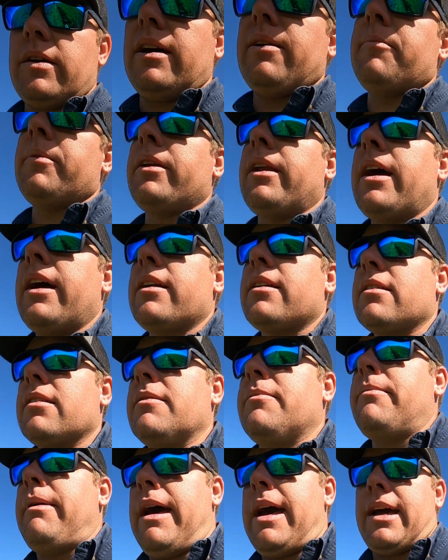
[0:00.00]
coming out of
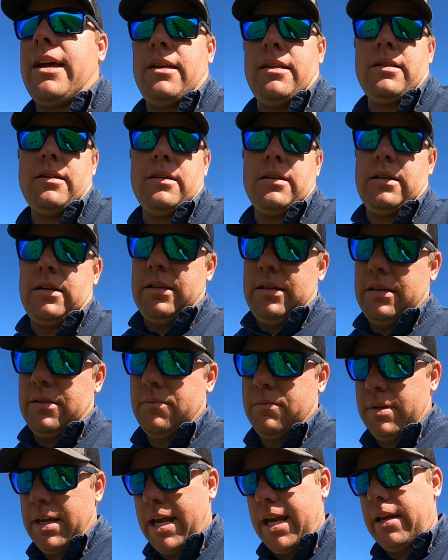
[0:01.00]
the back of the
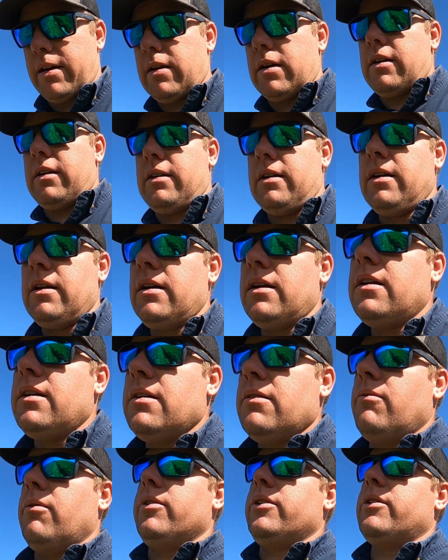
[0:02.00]
header,
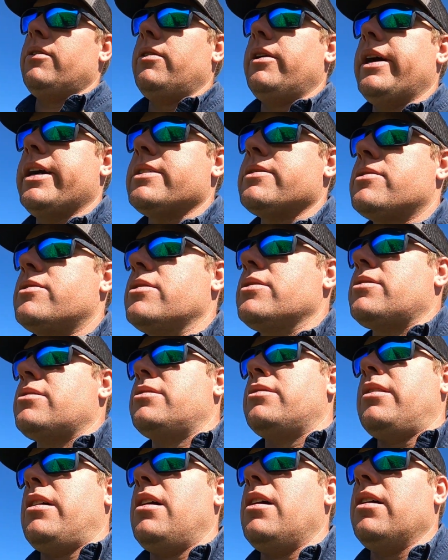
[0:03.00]
well, you guys
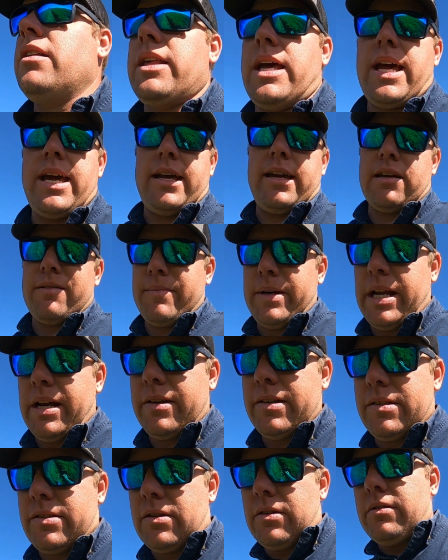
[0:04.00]
just saw hay coming
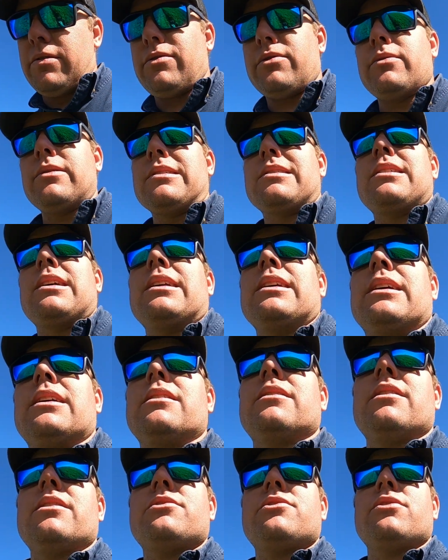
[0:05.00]
out. It's going through a set of
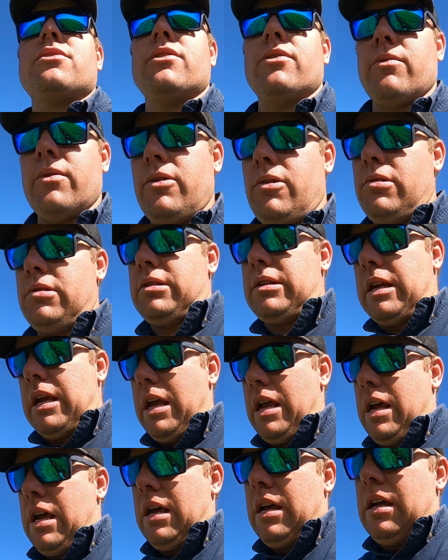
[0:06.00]
conditioner rolls.
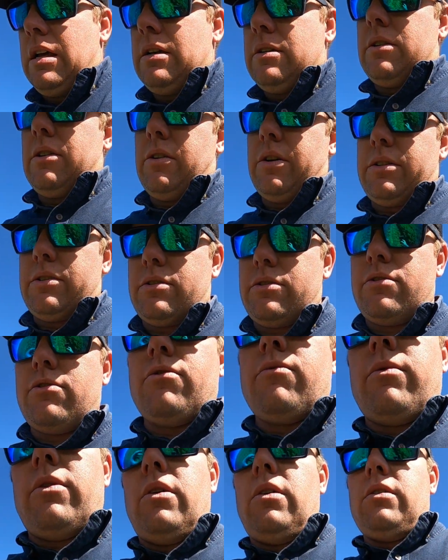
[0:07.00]
So it's
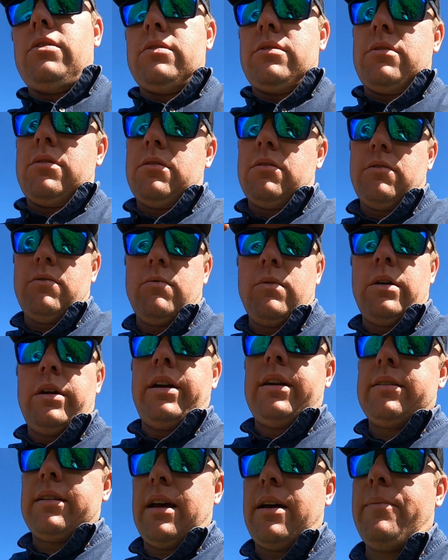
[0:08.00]
two rolls, one
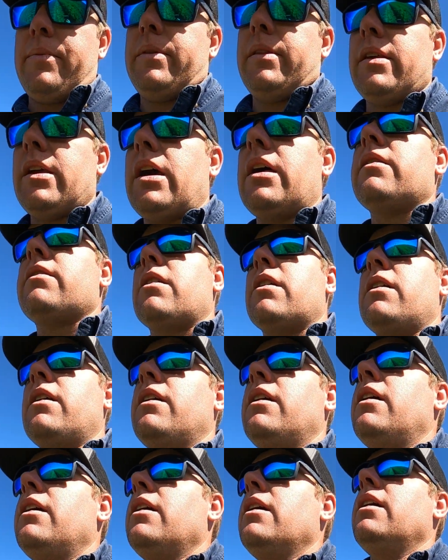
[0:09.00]
on top of the other,
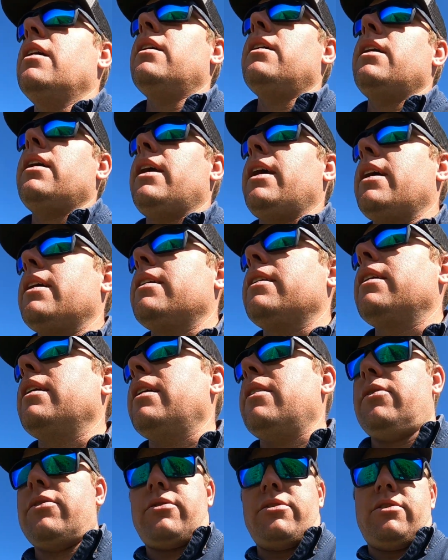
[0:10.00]
and
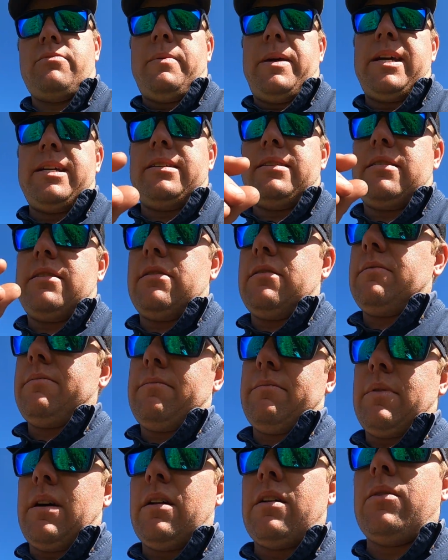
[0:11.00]
they're spaced,
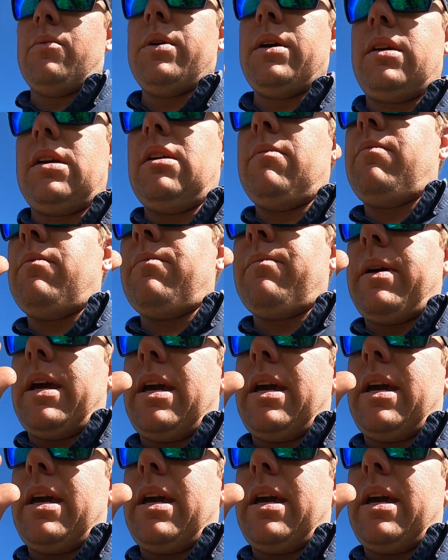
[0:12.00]
I don't know, we keep them